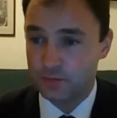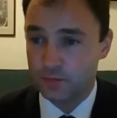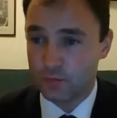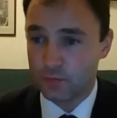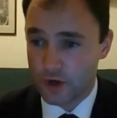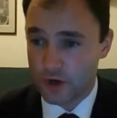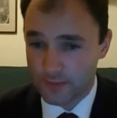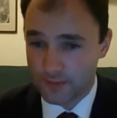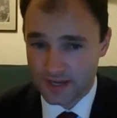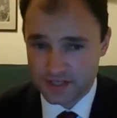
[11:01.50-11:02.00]
in
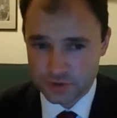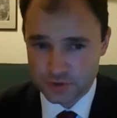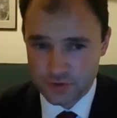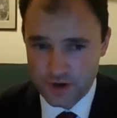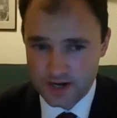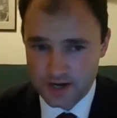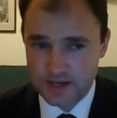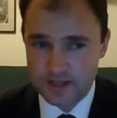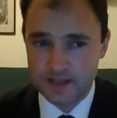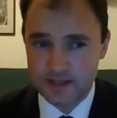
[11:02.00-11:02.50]
work-based
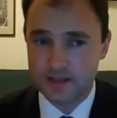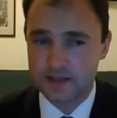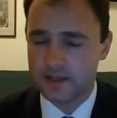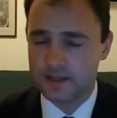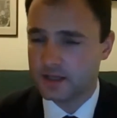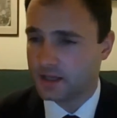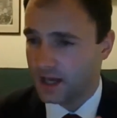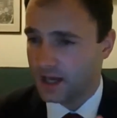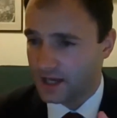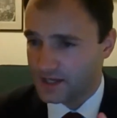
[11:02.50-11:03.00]
training,
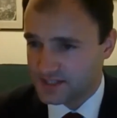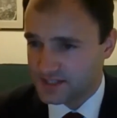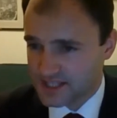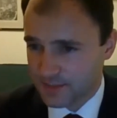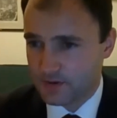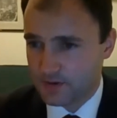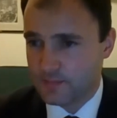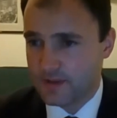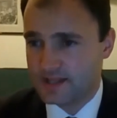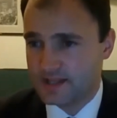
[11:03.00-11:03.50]

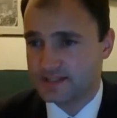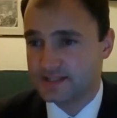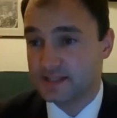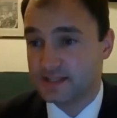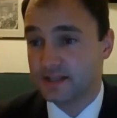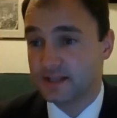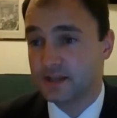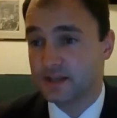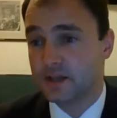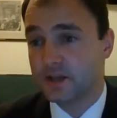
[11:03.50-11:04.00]

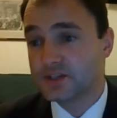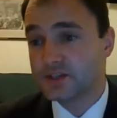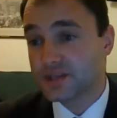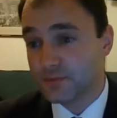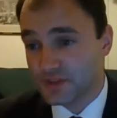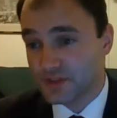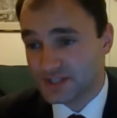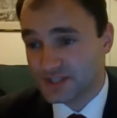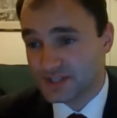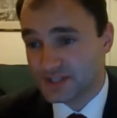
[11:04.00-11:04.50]
supplementing some of
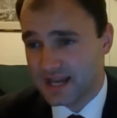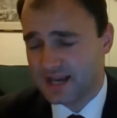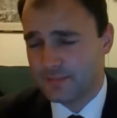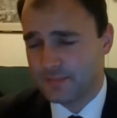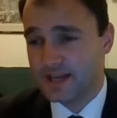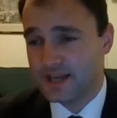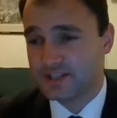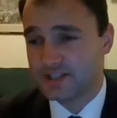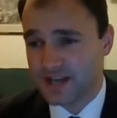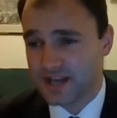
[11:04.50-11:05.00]
the
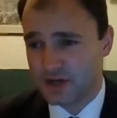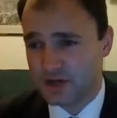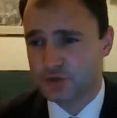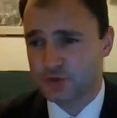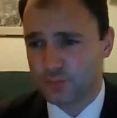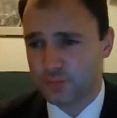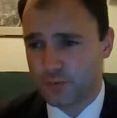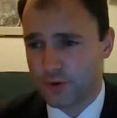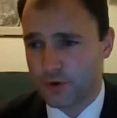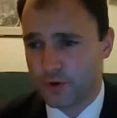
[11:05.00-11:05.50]
tailor-based
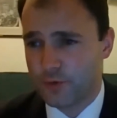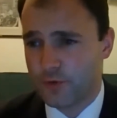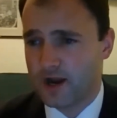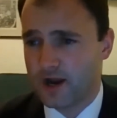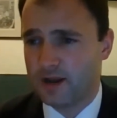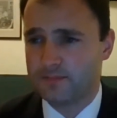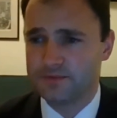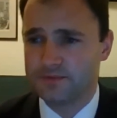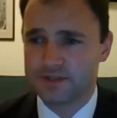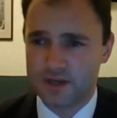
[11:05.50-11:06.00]
national
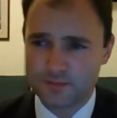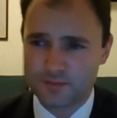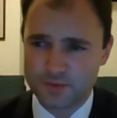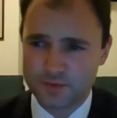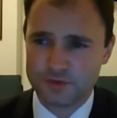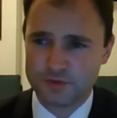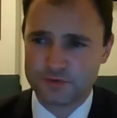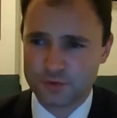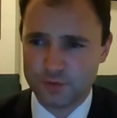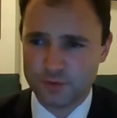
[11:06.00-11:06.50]
programmes that I'm sure
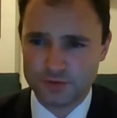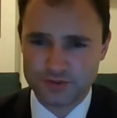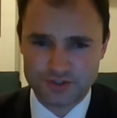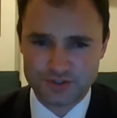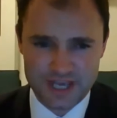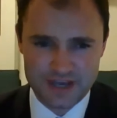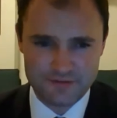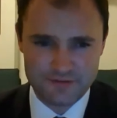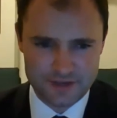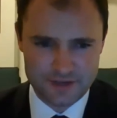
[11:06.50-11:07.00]
you've talked to
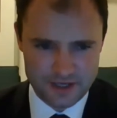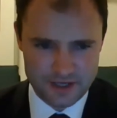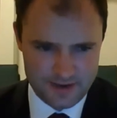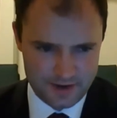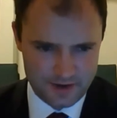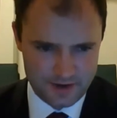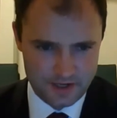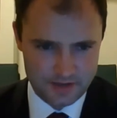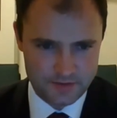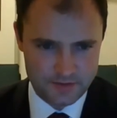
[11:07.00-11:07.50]
DFE about
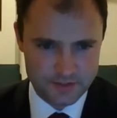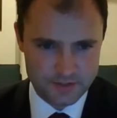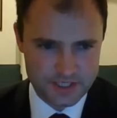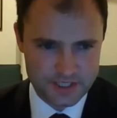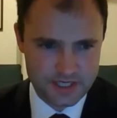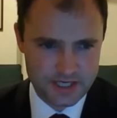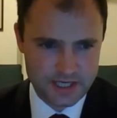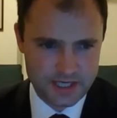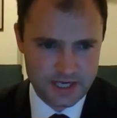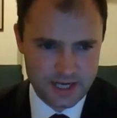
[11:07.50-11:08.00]
and others,
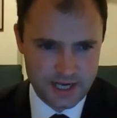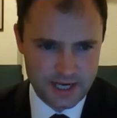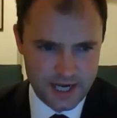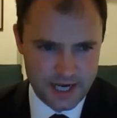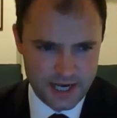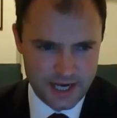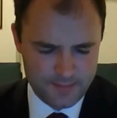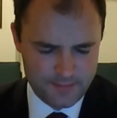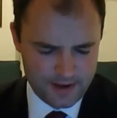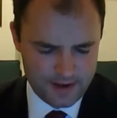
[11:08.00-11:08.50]

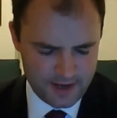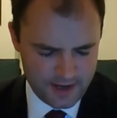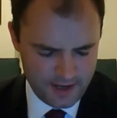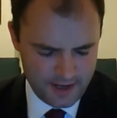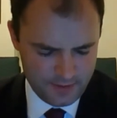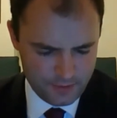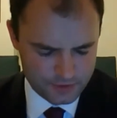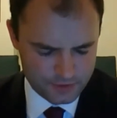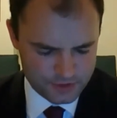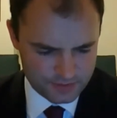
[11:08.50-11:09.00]

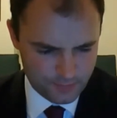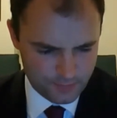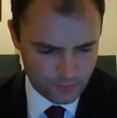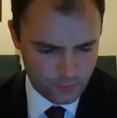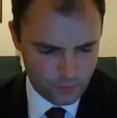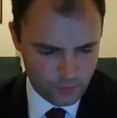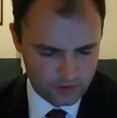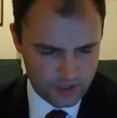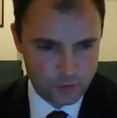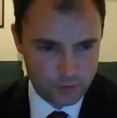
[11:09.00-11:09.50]
that
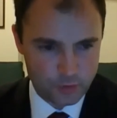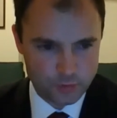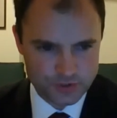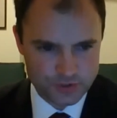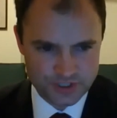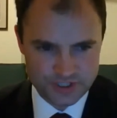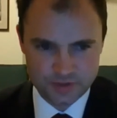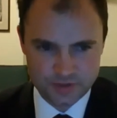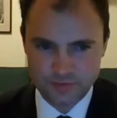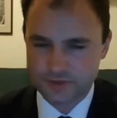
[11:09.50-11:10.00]
support local
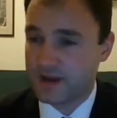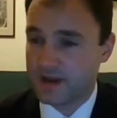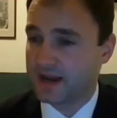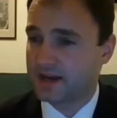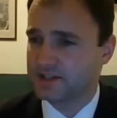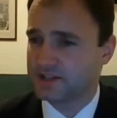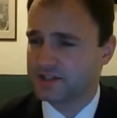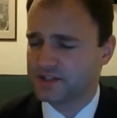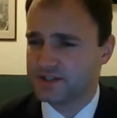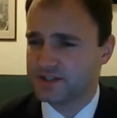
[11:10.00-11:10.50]
skills
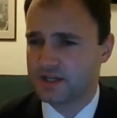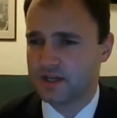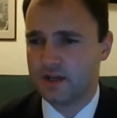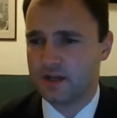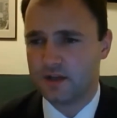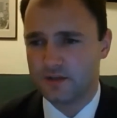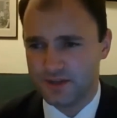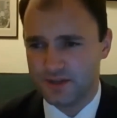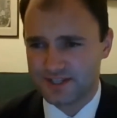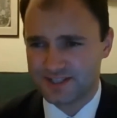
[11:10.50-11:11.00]
packages
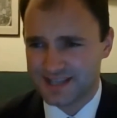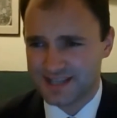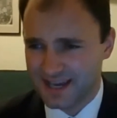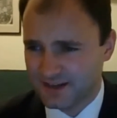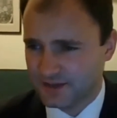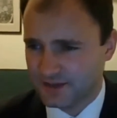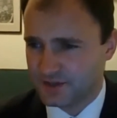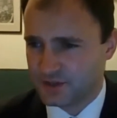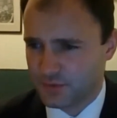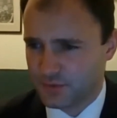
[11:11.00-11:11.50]
that are
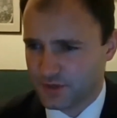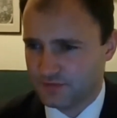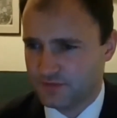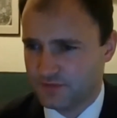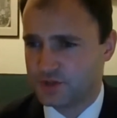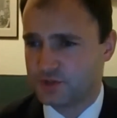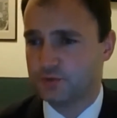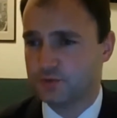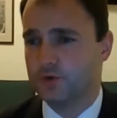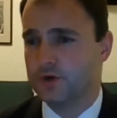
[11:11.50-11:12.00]
tailored to
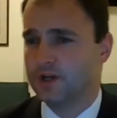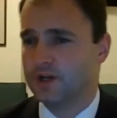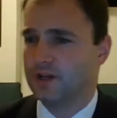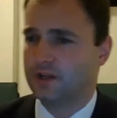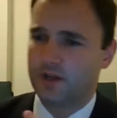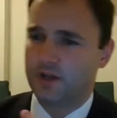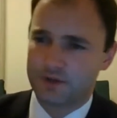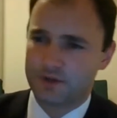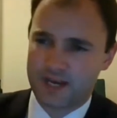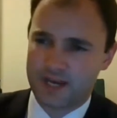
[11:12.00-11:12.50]
individual
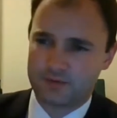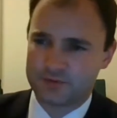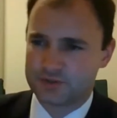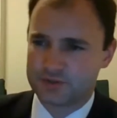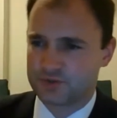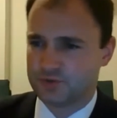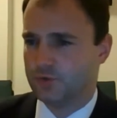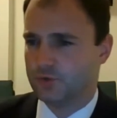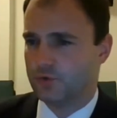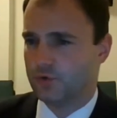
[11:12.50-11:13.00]

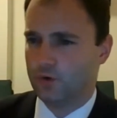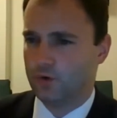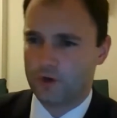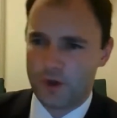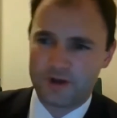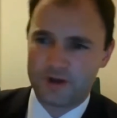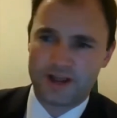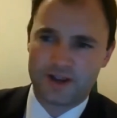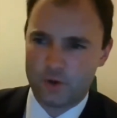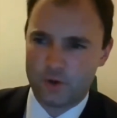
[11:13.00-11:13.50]
council or
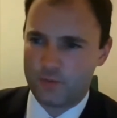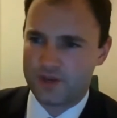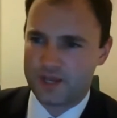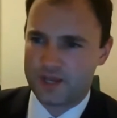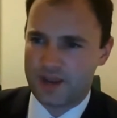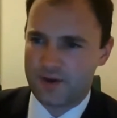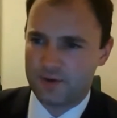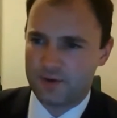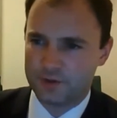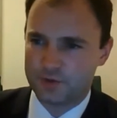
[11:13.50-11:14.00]
local economic
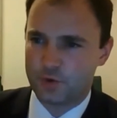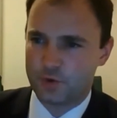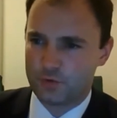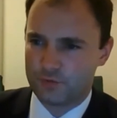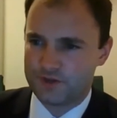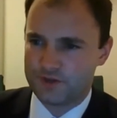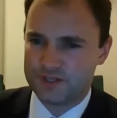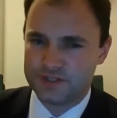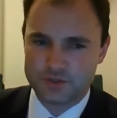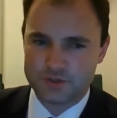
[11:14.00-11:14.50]
area
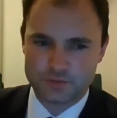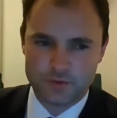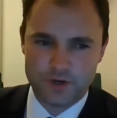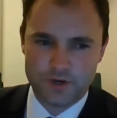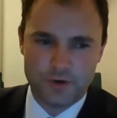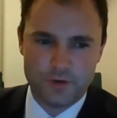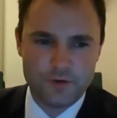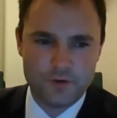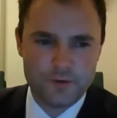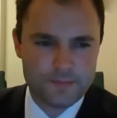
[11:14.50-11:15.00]
geographies as
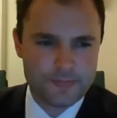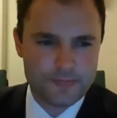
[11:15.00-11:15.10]
well.